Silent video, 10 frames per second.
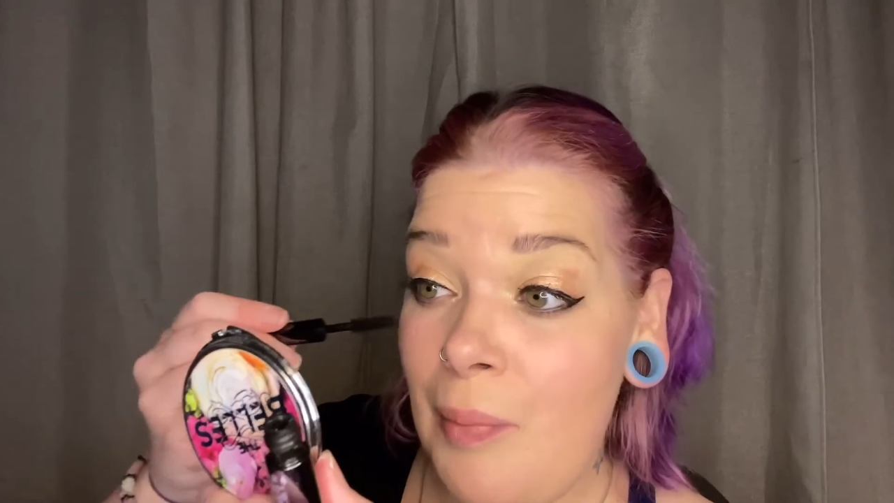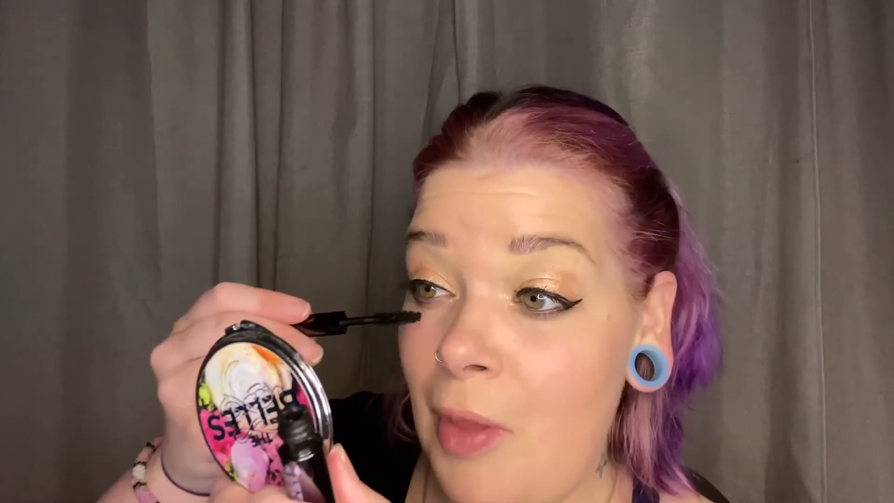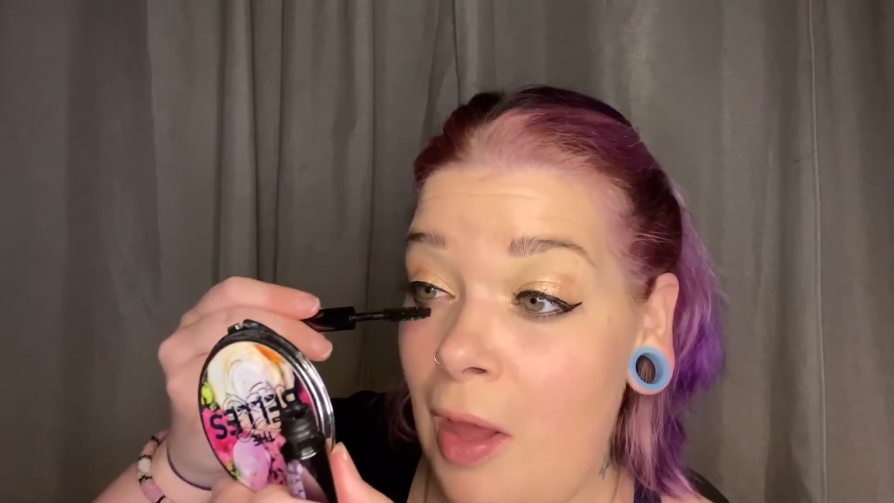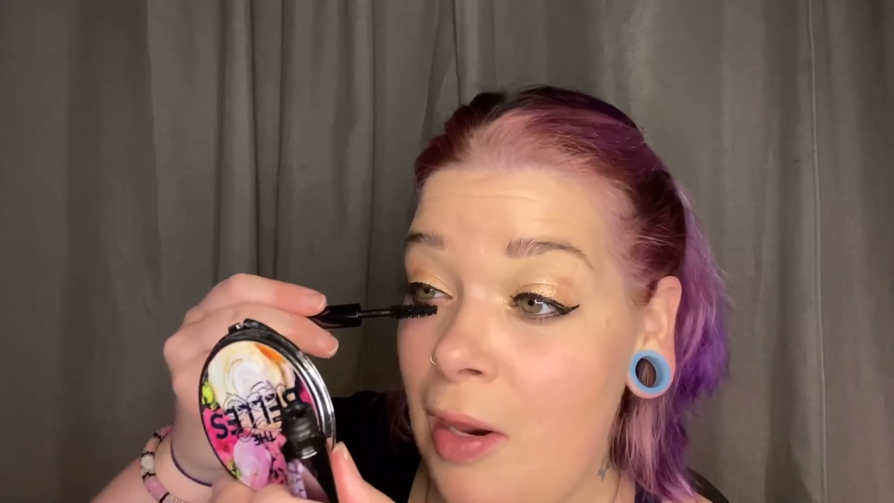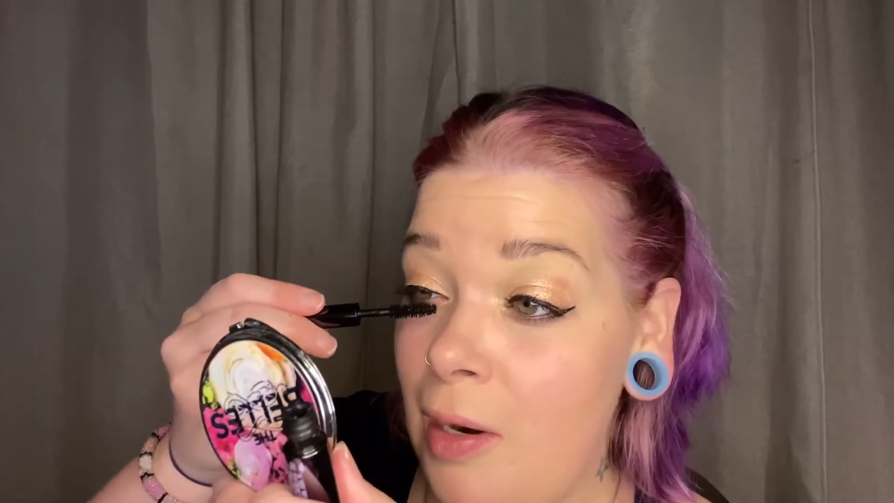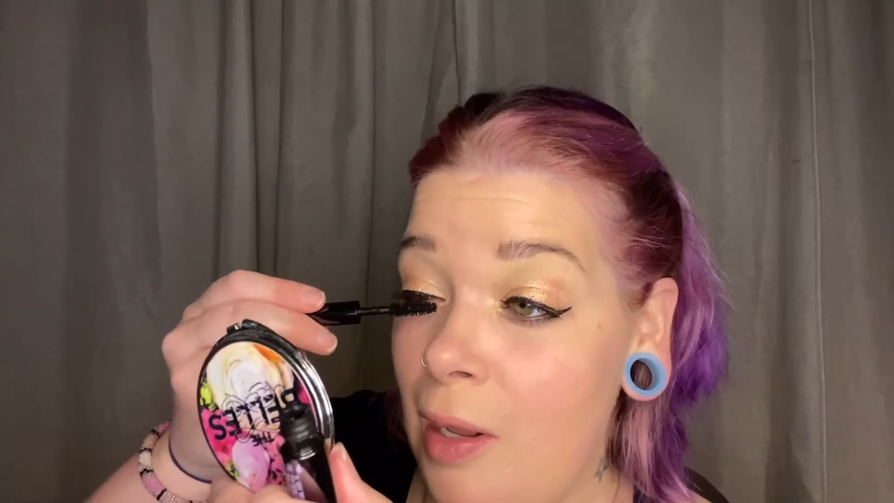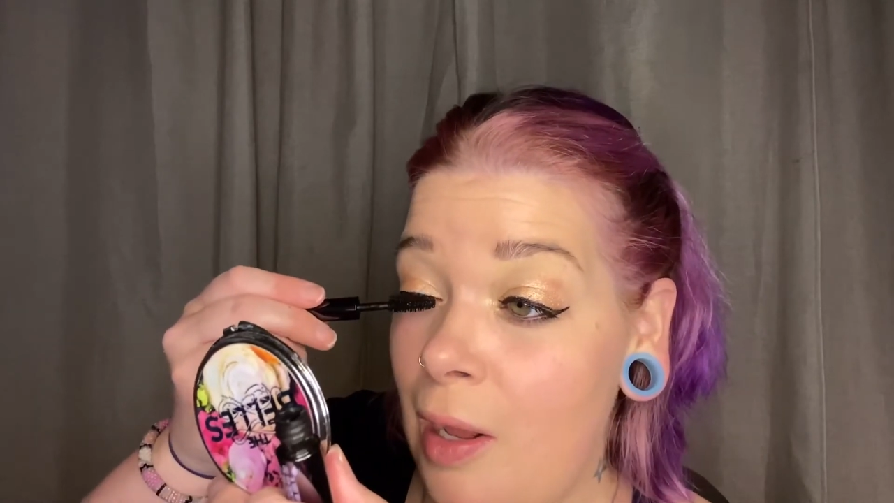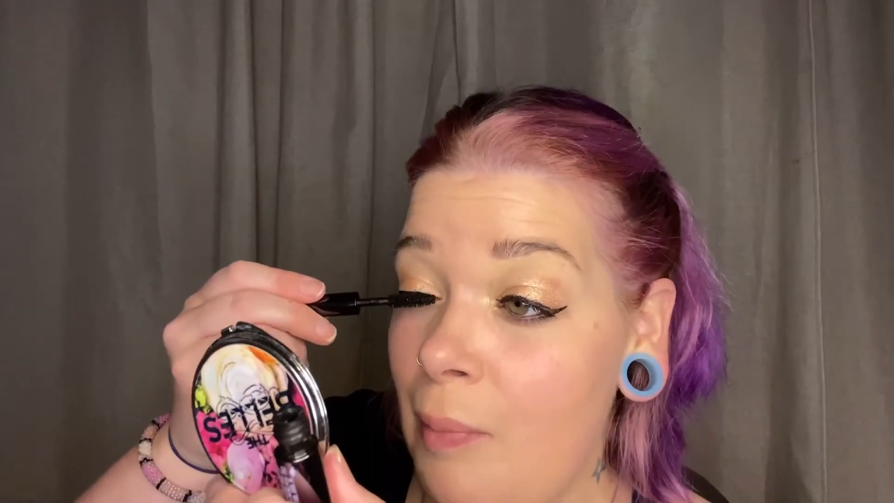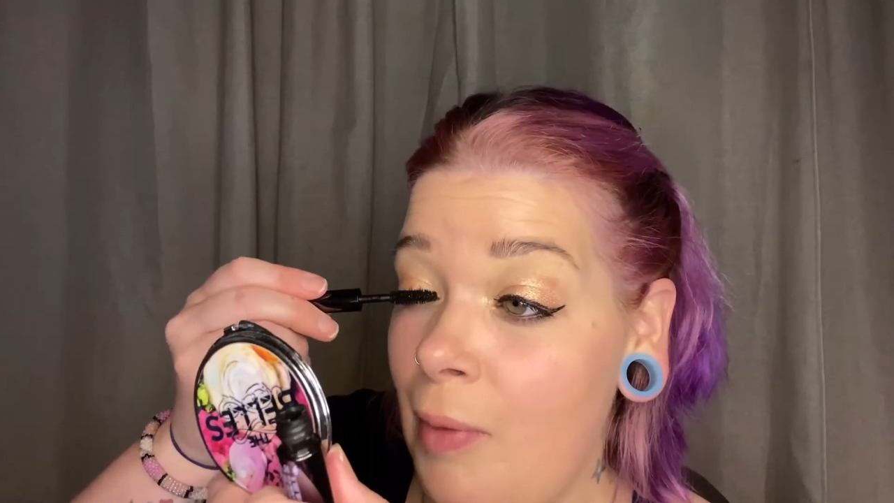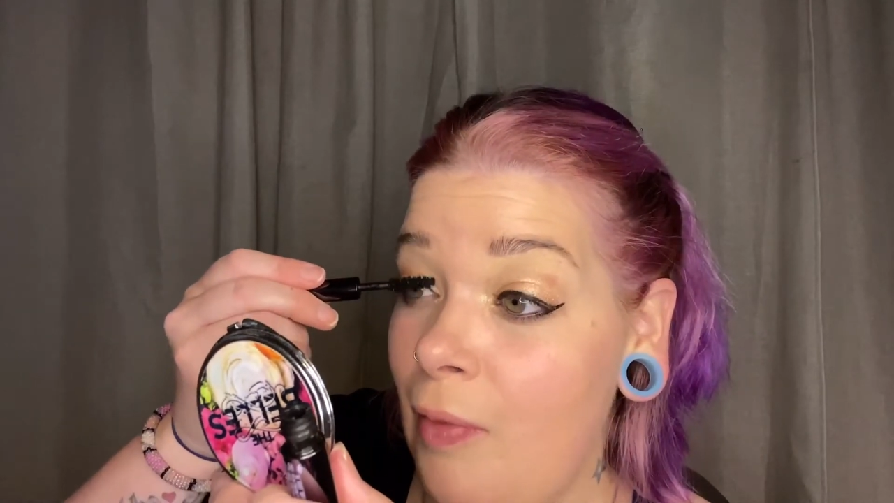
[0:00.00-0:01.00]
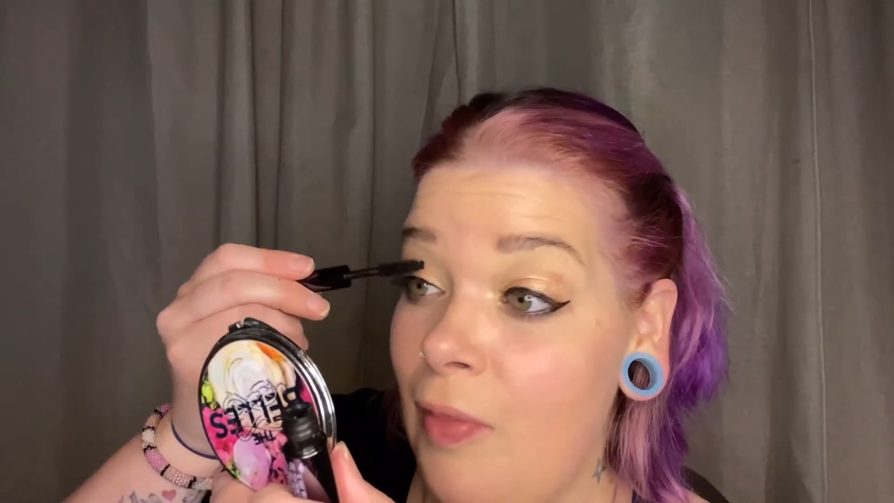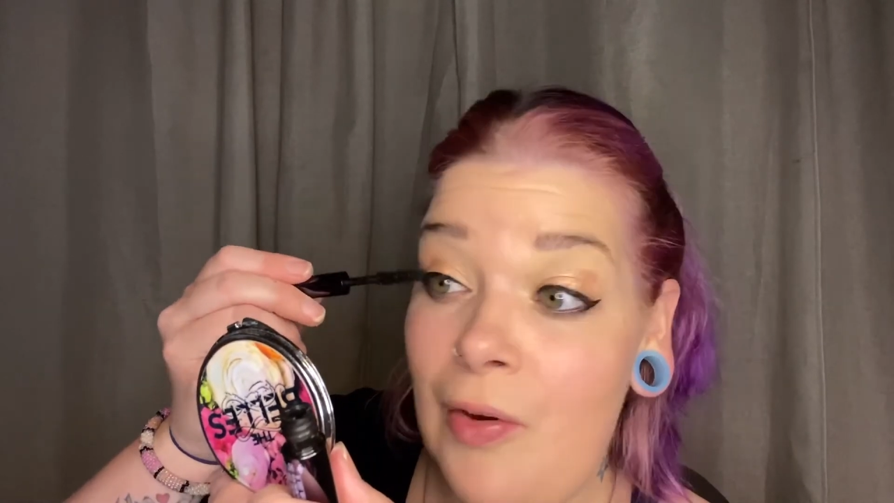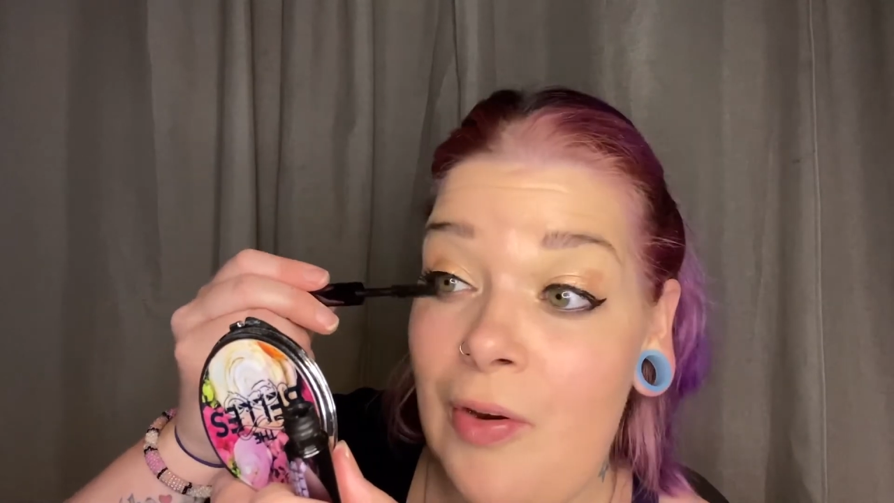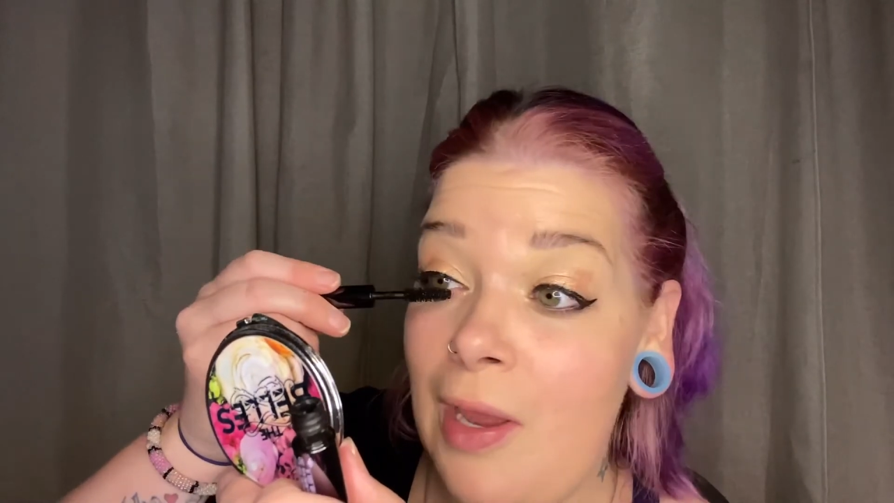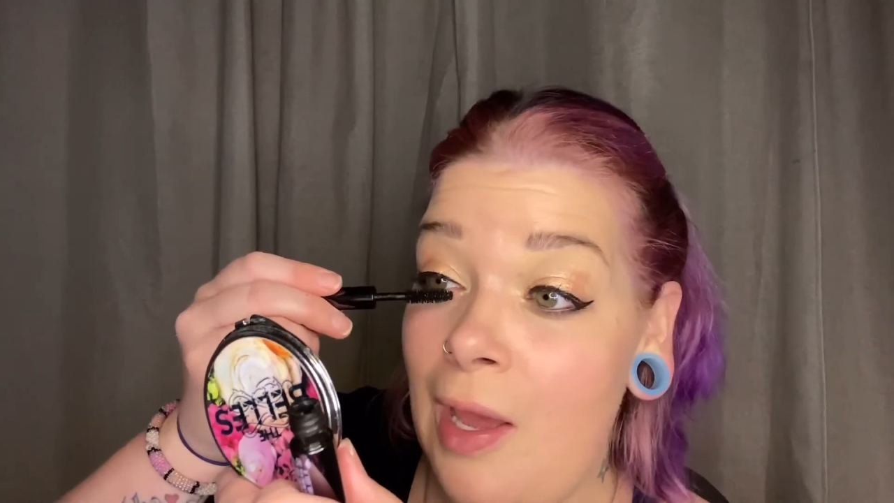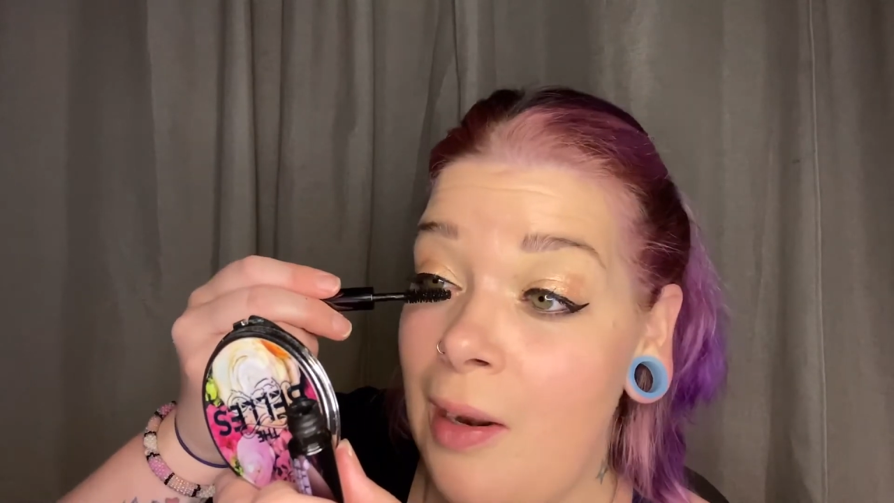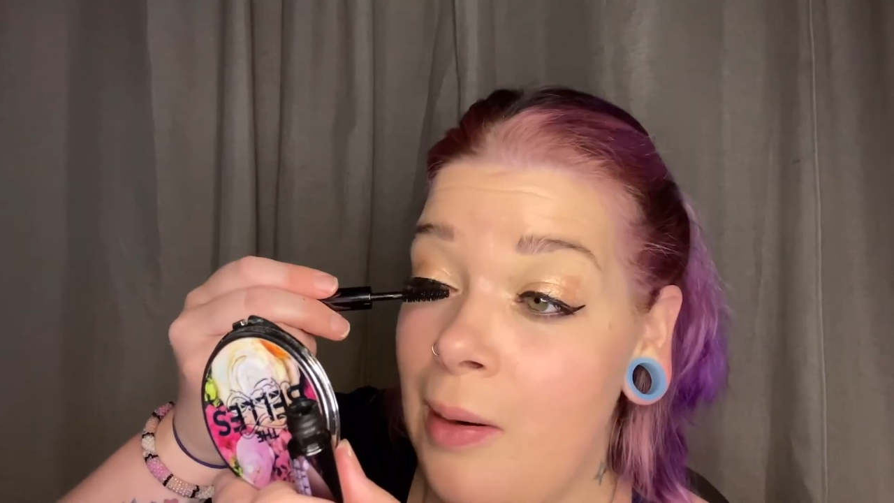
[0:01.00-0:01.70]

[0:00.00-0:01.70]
not there yet,